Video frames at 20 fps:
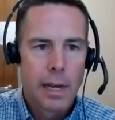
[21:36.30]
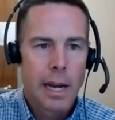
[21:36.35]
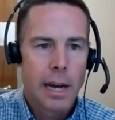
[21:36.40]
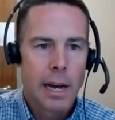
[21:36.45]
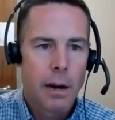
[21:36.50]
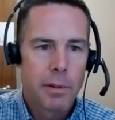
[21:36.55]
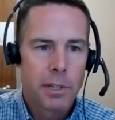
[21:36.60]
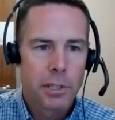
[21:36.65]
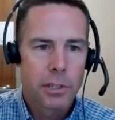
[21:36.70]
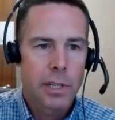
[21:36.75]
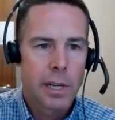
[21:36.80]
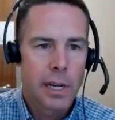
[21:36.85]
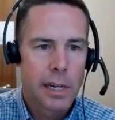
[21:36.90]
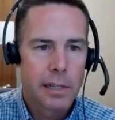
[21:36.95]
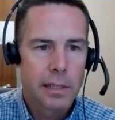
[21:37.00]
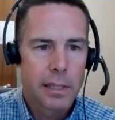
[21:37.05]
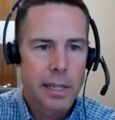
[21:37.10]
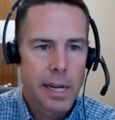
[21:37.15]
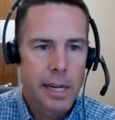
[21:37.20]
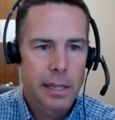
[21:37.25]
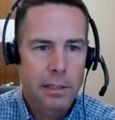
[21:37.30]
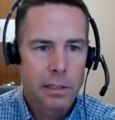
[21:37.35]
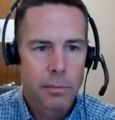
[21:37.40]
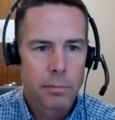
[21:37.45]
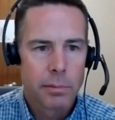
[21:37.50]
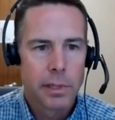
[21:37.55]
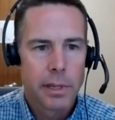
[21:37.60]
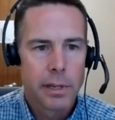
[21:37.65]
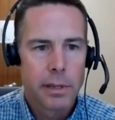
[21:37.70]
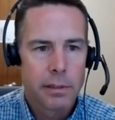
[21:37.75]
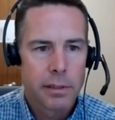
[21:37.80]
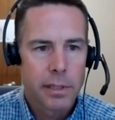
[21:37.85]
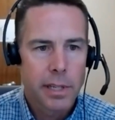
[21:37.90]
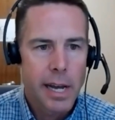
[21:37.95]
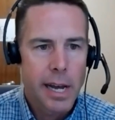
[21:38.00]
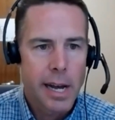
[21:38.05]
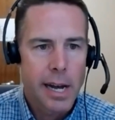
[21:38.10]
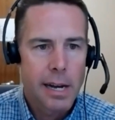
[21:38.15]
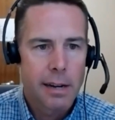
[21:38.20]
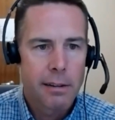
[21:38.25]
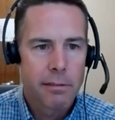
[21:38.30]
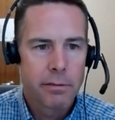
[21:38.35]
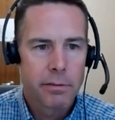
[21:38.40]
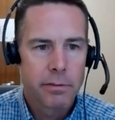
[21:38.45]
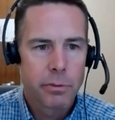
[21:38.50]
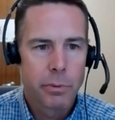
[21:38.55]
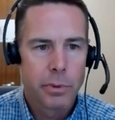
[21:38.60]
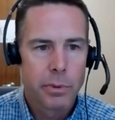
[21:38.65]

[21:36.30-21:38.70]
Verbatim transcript: how much contact do players have